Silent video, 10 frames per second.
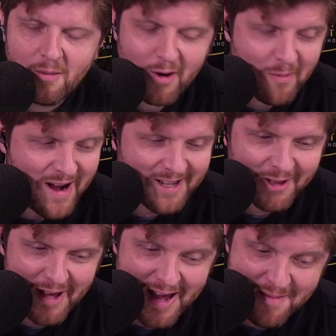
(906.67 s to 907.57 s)
Welcome back to
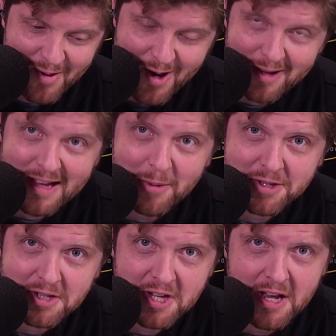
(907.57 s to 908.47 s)
Clay and Buck. That was
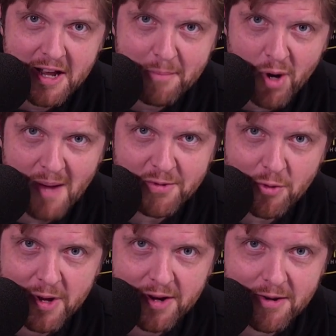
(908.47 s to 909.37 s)
a CNN prompter
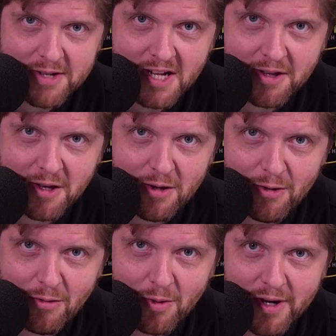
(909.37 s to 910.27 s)
reader telling
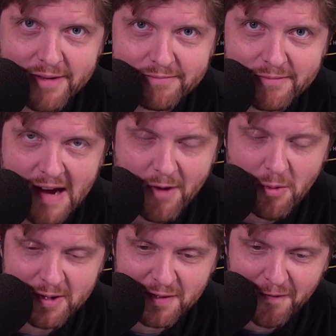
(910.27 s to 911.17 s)
you what
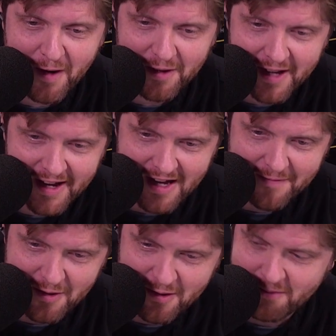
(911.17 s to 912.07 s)
everyone's feeling. And
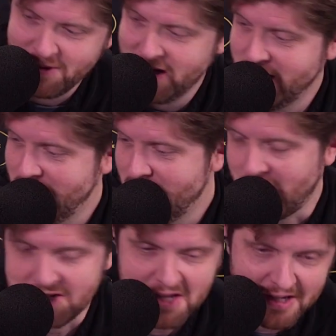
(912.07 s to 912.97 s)
if you
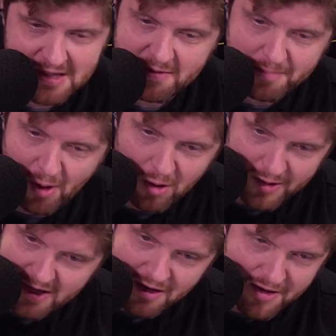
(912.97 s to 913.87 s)
are seeing some of the
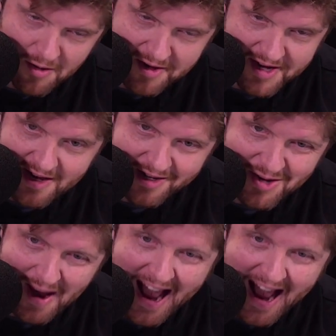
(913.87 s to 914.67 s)
polling, you know the data too.